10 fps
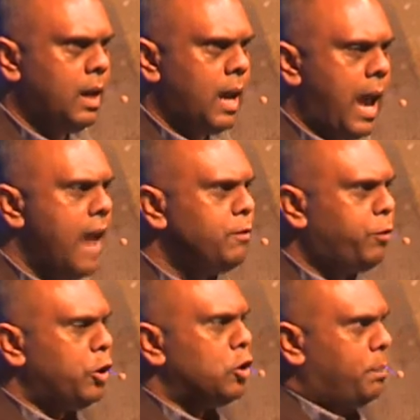And
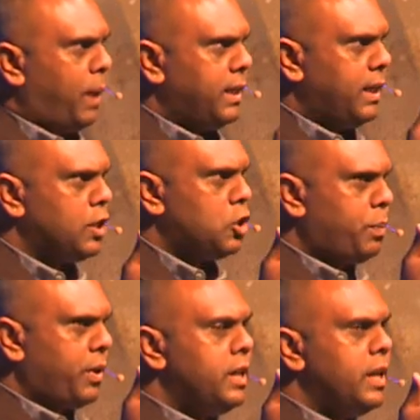for those budding
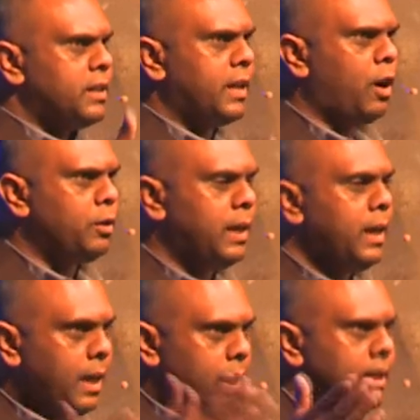entrepreneurs that are out
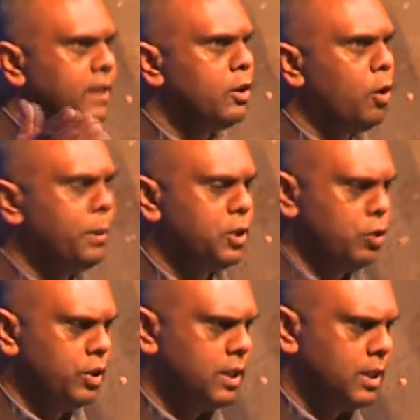there, there's an
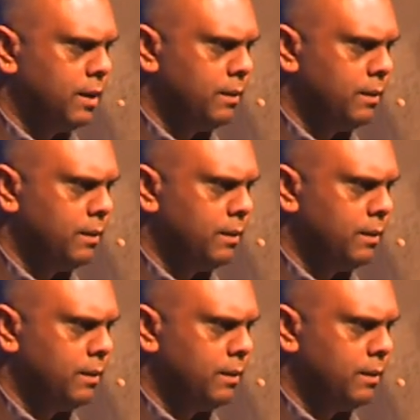opportunity.